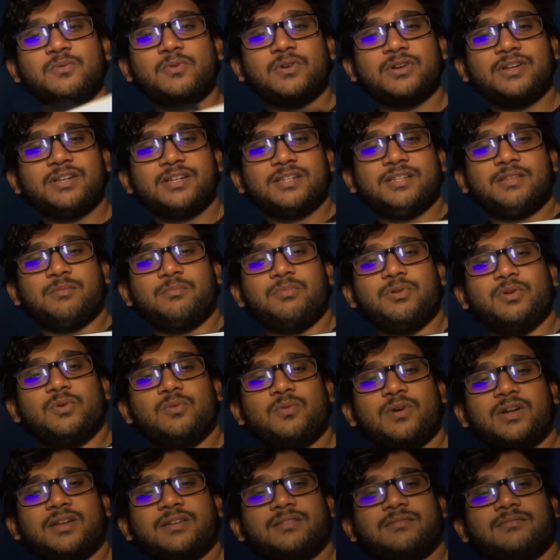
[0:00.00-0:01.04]
wanted the blue
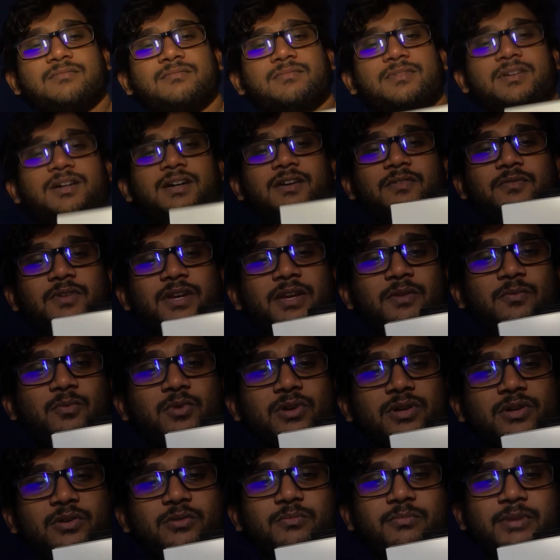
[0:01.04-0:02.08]
one when I
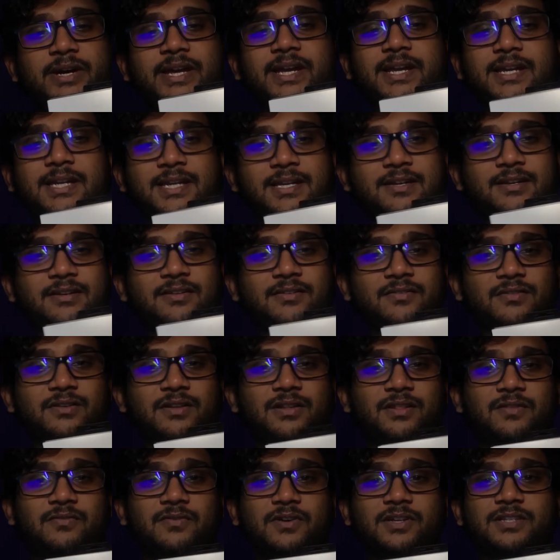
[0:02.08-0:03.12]
wanted to buy it
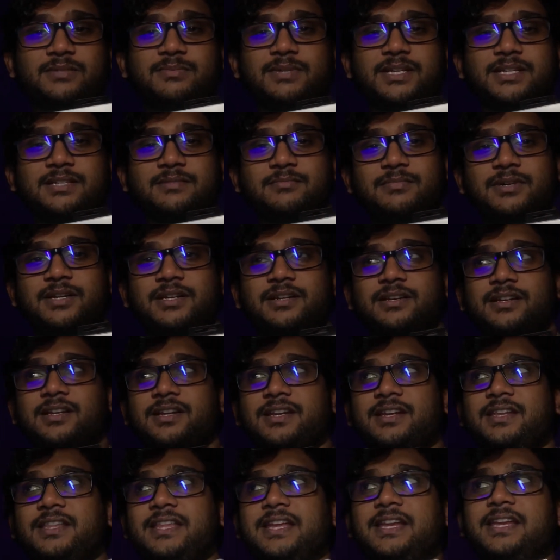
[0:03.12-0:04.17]
in the first place, but
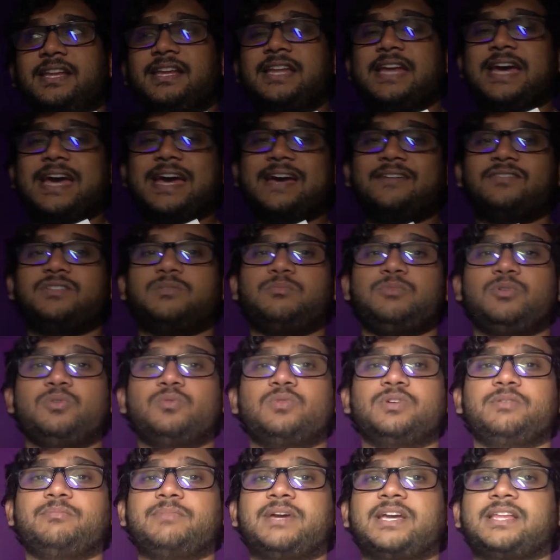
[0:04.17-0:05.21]
they didn't have the blue
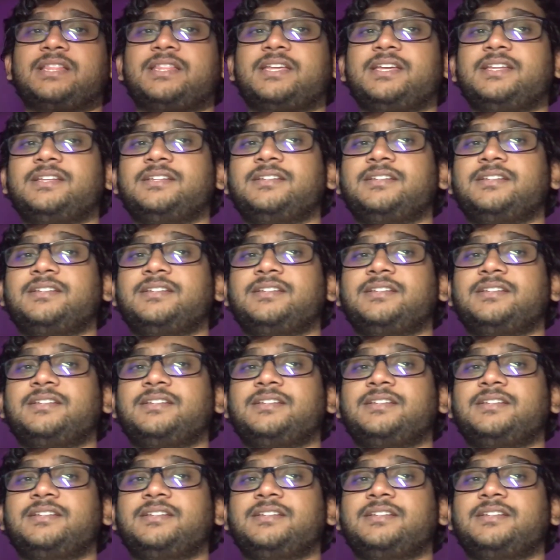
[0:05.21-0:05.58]
one back then,